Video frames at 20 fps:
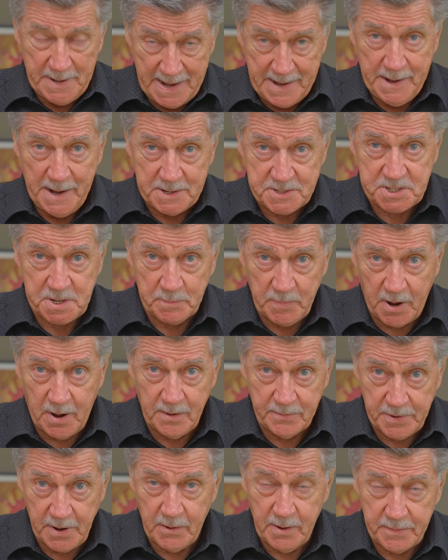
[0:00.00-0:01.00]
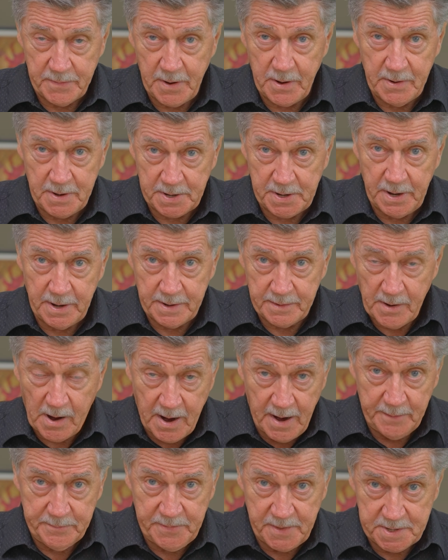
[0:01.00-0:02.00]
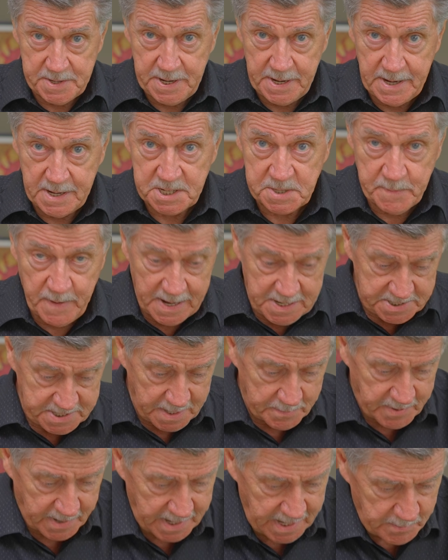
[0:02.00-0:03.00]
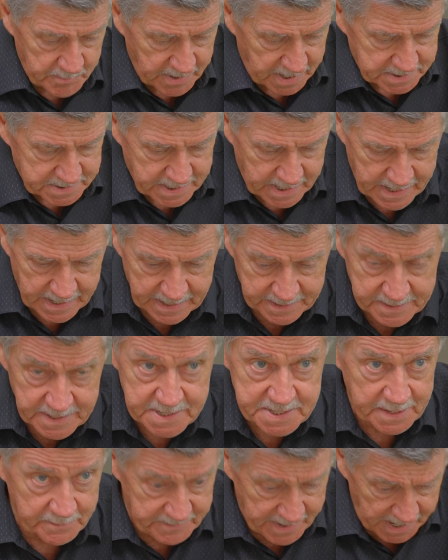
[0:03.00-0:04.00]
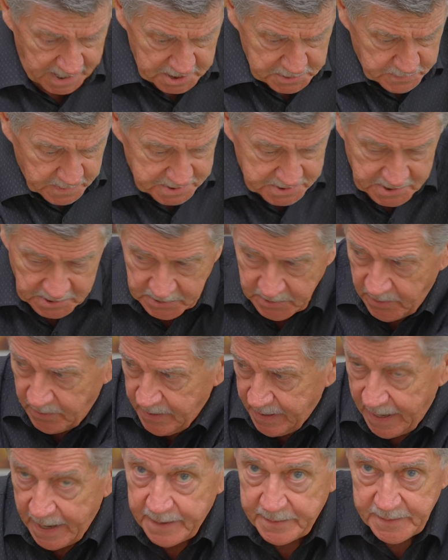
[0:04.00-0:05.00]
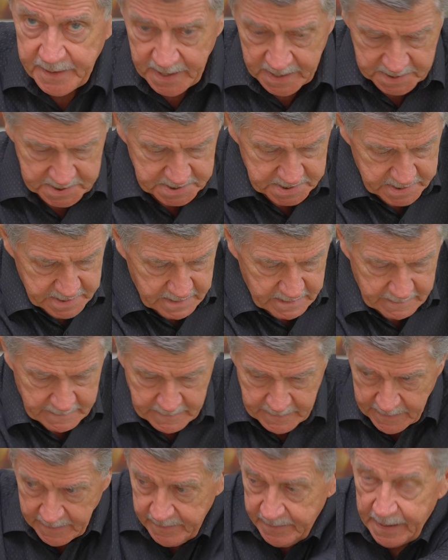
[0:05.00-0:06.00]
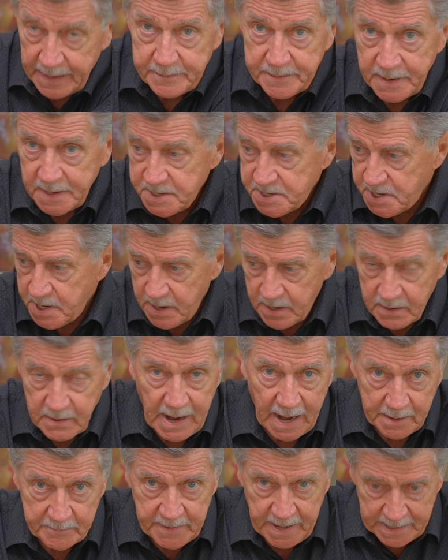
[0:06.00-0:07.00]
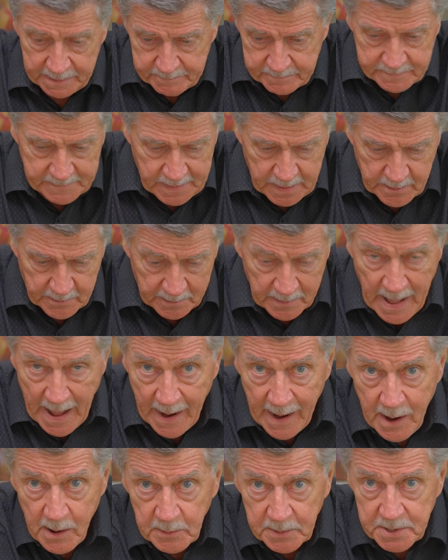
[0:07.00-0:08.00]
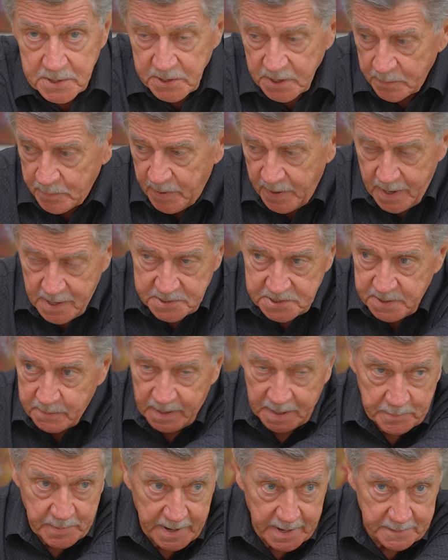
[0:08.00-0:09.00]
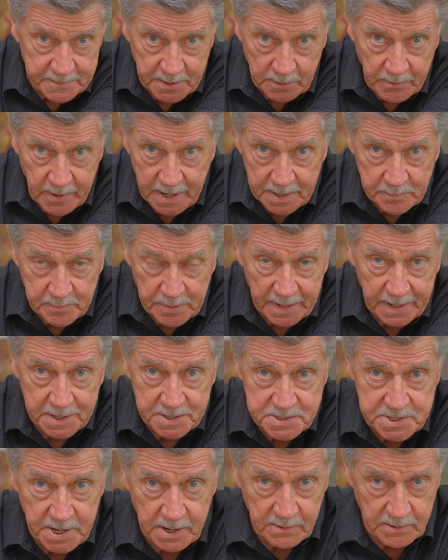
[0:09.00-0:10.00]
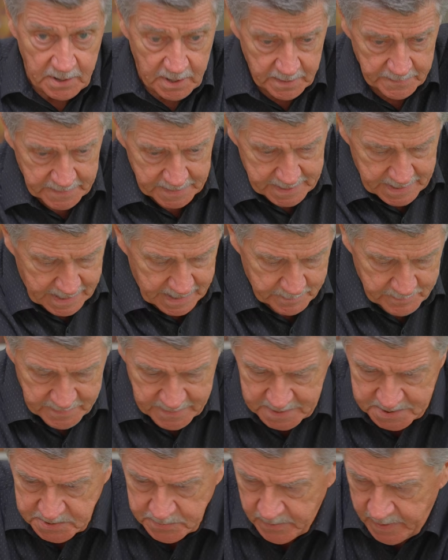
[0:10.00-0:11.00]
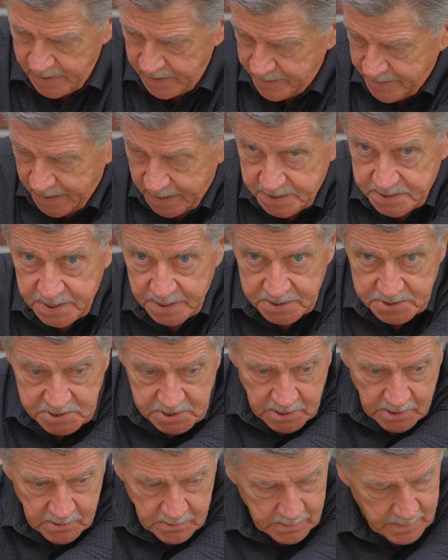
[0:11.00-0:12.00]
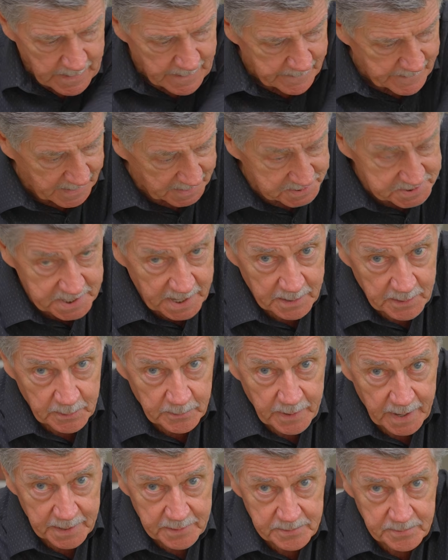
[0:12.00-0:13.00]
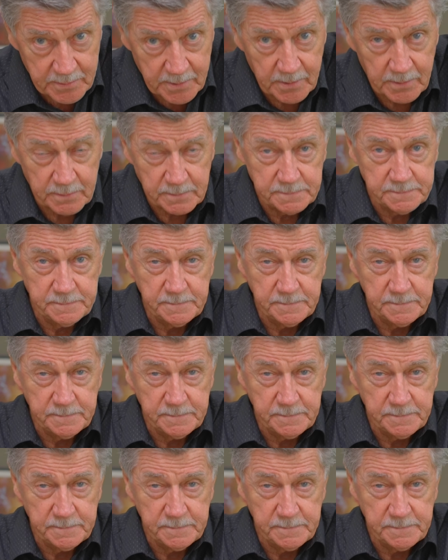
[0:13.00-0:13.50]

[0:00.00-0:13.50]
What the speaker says: hits the ball very, very good off the tee, especially. But he brings it like this. If Dennis was to go like this here, I mean, how can you possibly be in the right place here all the time? This way, nice and slow, accelerate through.